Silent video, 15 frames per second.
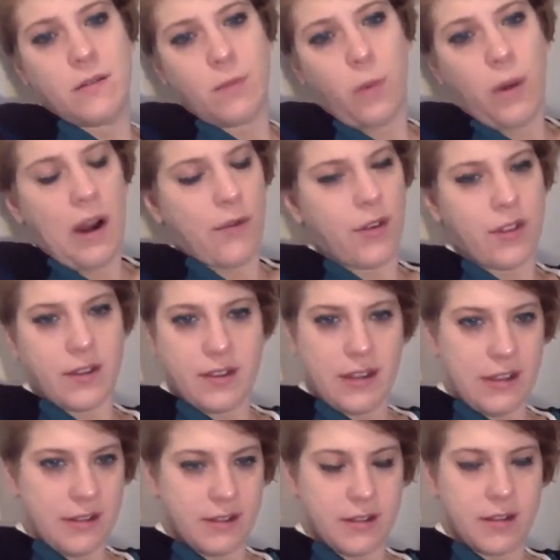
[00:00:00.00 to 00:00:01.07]
whatever this
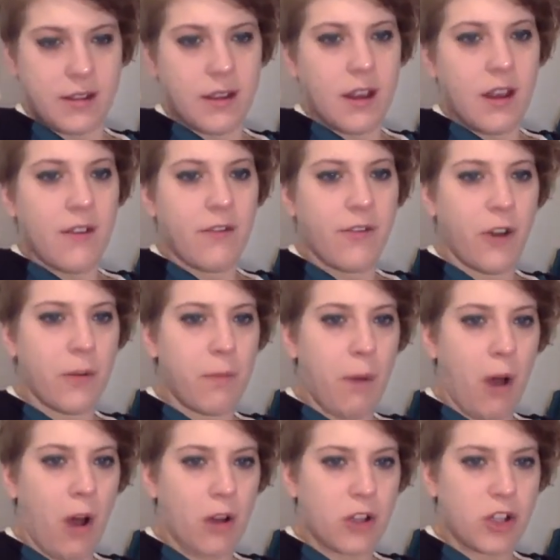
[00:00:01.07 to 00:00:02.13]
is,
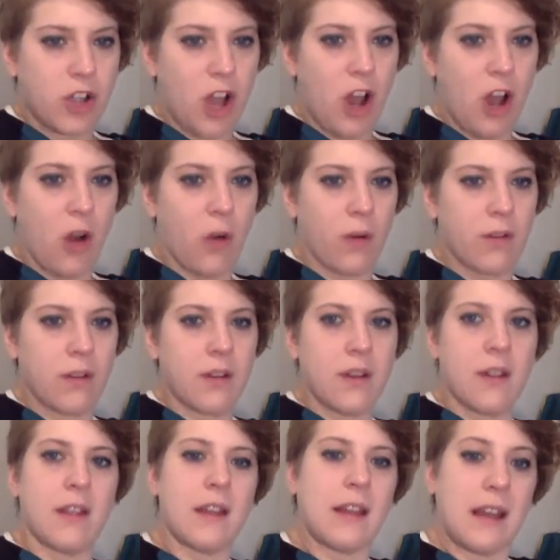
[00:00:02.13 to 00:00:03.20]
football show
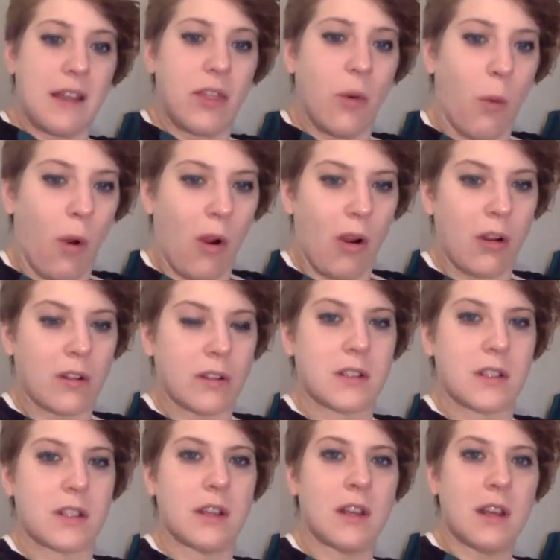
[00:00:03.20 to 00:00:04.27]
in the
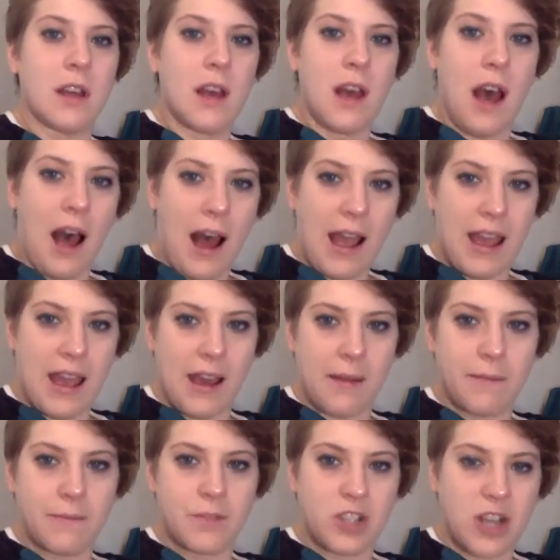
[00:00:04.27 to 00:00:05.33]
world. I
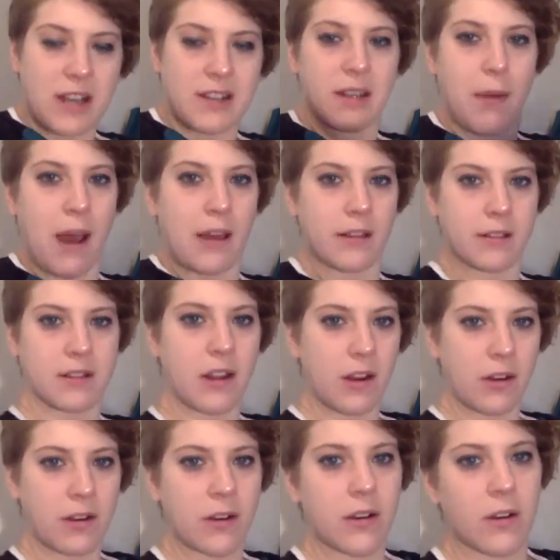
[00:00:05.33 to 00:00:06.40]
am Jessi
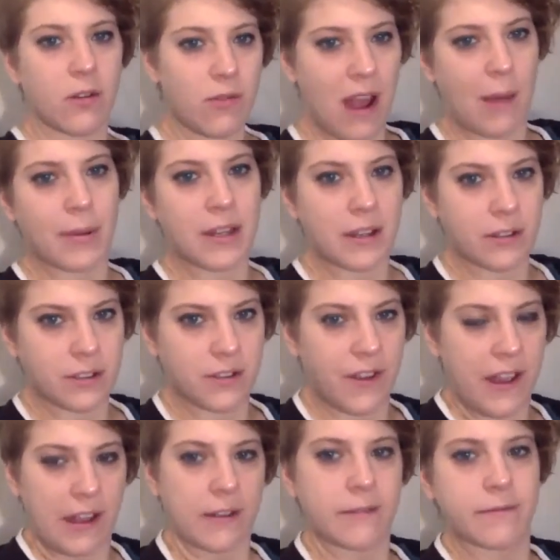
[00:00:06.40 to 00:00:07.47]
Milestone, Rabbit Eagles
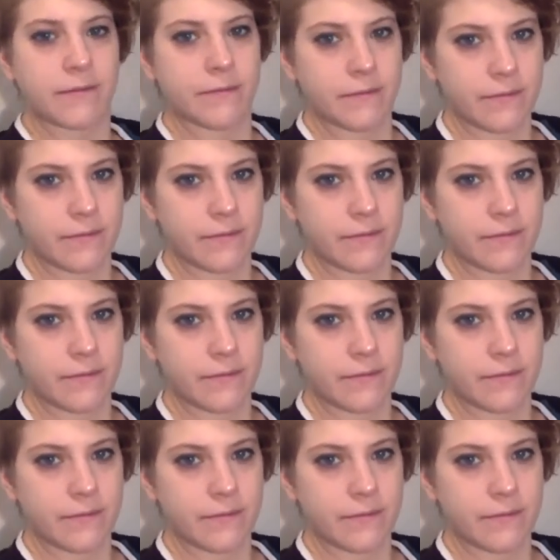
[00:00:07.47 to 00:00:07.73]
fan.